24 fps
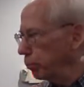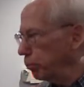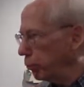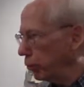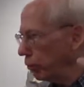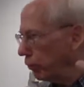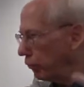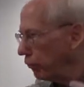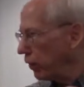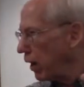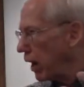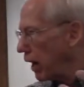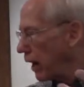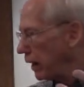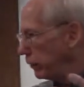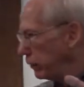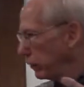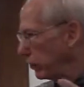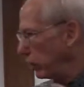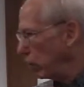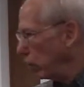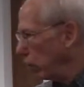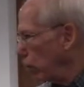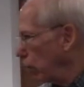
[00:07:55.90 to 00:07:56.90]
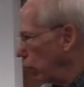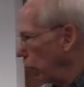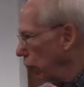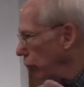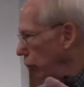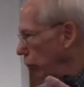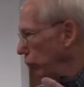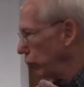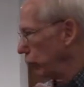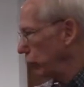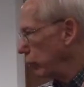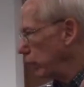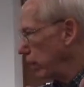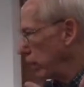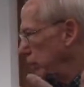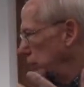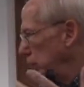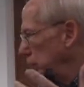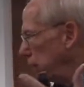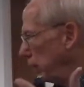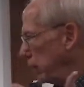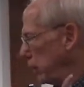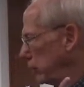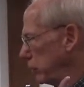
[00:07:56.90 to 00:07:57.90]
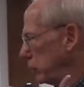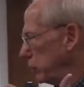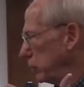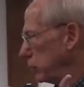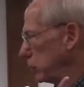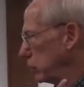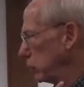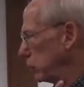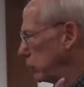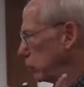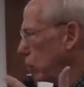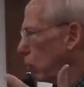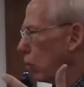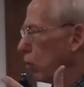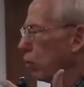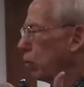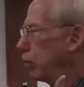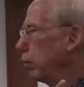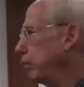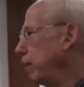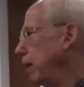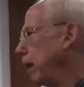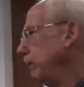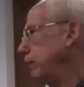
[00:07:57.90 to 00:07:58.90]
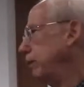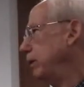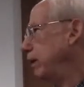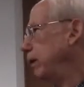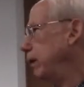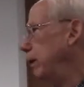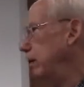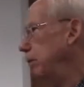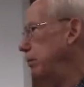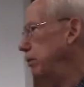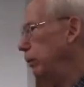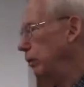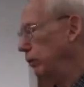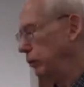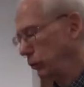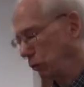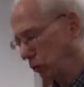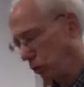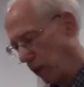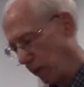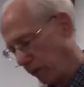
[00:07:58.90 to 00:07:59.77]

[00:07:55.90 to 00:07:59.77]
provide their own translations and talk about the Hebrew, so